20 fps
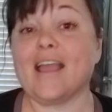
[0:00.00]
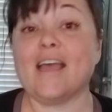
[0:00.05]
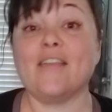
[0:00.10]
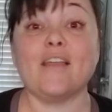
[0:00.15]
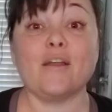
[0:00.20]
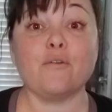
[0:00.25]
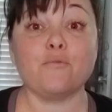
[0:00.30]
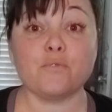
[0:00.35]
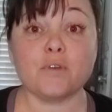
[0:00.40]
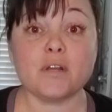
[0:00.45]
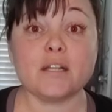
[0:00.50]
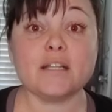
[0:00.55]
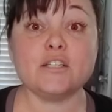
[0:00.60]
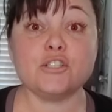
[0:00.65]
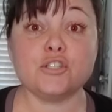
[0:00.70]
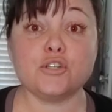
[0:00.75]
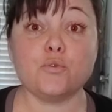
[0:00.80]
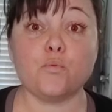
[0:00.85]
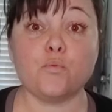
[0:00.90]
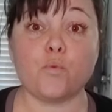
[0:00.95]
And they really
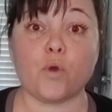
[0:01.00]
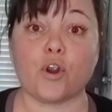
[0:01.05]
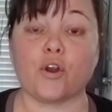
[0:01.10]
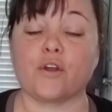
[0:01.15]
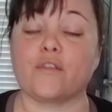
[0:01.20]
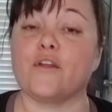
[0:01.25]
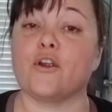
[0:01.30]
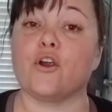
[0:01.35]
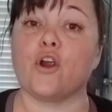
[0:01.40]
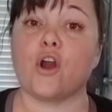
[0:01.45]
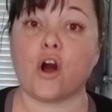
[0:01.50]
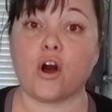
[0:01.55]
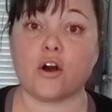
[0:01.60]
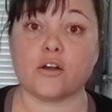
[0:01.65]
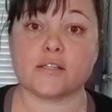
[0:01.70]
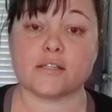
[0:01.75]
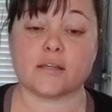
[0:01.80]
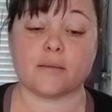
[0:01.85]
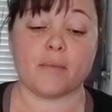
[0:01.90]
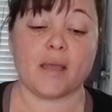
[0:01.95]
do work. They're
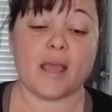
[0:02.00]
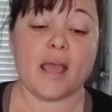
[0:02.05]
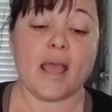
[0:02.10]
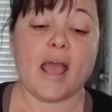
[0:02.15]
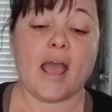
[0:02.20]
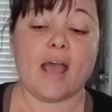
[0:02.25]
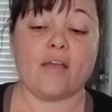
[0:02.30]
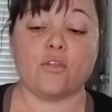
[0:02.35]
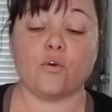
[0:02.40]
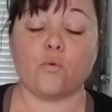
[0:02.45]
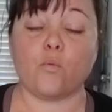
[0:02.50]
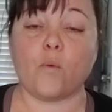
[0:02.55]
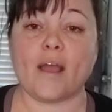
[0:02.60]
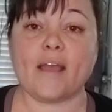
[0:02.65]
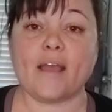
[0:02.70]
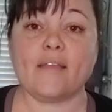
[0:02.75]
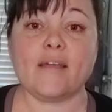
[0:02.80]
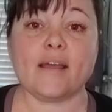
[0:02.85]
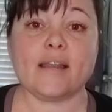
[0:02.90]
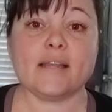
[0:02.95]
awesome. And the
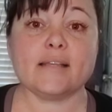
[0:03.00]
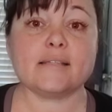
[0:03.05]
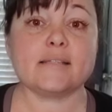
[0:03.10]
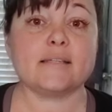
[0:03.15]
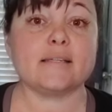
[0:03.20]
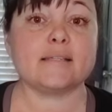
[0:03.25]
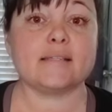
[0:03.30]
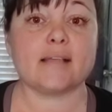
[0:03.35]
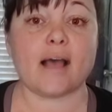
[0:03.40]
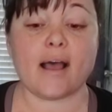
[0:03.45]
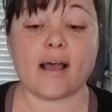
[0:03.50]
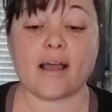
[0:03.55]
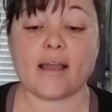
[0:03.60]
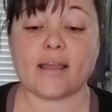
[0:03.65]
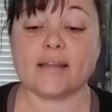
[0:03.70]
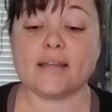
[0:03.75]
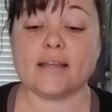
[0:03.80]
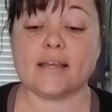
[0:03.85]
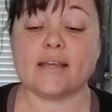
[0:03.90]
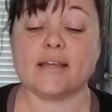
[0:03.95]
way that it's
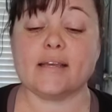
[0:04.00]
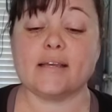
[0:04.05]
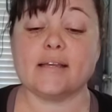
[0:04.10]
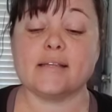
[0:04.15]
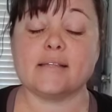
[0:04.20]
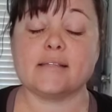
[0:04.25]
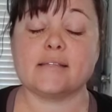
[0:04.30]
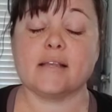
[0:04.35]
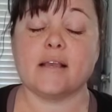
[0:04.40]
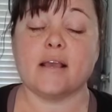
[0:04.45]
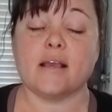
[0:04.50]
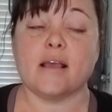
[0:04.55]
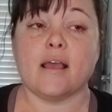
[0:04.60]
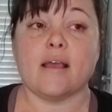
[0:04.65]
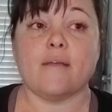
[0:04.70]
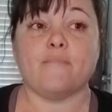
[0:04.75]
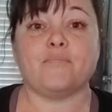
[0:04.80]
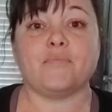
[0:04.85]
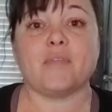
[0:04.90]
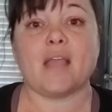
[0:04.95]
designed is
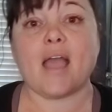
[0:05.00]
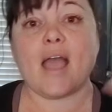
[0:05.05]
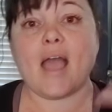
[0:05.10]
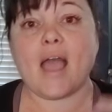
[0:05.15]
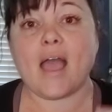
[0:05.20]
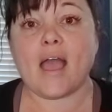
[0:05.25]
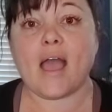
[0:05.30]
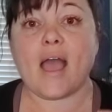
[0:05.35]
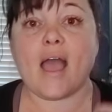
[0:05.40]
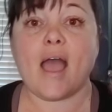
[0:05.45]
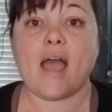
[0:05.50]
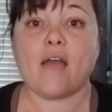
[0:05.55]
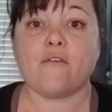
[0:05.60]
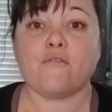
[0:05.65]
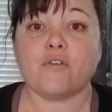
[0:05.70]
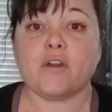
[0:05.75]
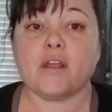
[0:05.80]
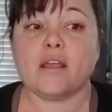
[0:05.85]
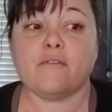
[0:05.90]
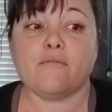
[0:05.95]

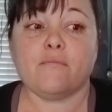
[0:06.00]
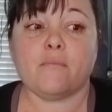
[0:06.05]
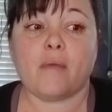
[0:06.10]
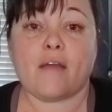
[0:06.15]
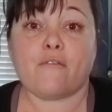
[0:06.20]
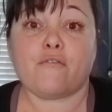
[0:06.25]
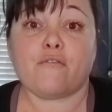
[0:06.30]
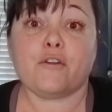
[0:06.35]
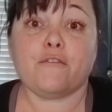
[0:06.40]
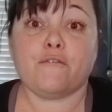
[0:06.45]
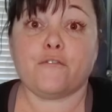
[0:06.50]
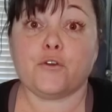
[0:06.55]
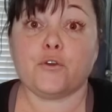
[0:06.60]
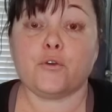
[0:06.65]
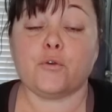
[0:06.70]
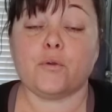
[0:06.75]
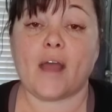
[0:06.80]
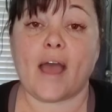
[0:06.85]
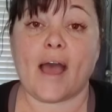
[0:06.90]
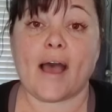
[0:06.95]
every
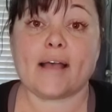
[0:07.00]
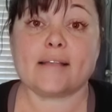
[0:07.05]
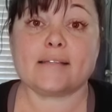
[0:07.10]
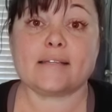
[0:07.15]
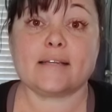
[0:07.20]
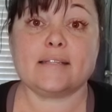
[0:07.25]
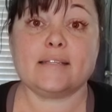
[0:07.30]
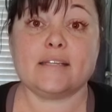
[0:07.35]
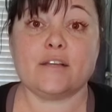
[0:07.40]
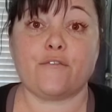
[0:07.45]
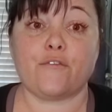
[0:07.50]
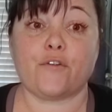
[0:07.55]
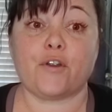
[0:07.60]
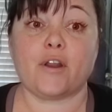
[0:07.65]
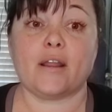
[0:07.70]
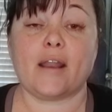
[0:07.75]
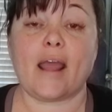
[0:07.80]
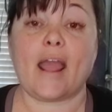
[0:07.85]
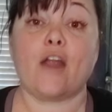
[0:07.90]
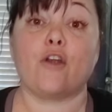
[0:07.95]
food has a
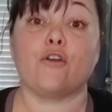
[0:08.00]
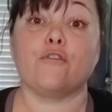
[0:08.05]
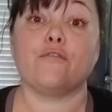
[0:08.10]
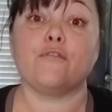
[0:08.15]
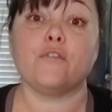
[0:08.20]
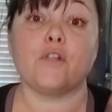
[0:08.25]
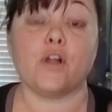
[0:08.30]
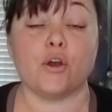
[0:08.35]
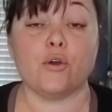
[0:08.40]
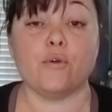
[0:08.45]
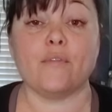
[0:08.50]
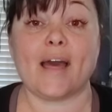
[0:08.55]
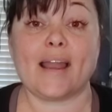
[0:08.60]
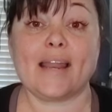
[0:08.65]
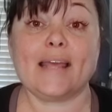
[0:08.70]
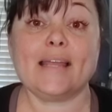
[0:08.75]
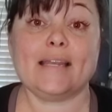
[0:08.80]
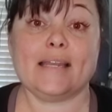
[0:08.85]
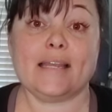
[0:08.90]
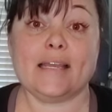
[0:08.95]
different airflow that
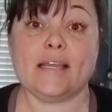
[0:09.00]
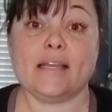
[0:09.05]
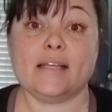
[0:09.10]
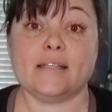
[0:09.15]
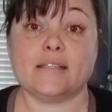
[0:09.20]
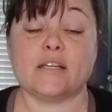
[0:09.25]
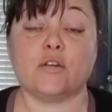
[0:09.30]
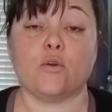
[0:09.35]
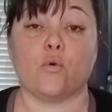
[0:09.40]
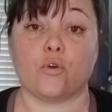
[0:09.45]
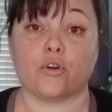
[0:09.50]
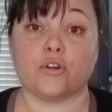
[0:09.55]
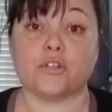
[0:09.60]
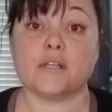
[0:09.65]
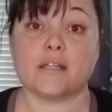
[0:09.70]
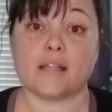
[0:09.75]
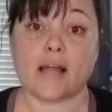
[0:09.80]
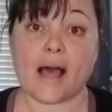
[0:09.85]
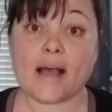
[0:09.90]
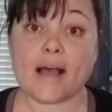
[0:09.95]
it needs in order
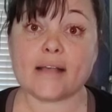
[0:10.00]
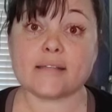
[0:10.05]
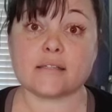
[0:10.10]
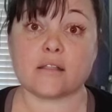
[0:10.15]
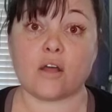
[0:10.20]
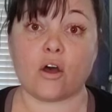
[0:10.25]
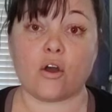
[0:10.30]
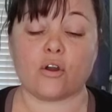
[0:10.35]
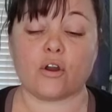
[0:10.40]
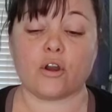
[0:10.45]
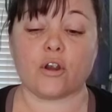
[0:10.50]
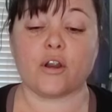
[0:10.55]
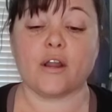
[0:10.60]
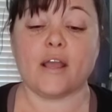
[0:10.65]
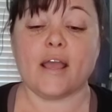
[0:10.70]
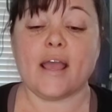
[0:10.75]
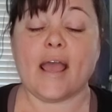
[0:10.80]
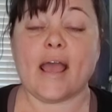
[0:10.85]
to last longer.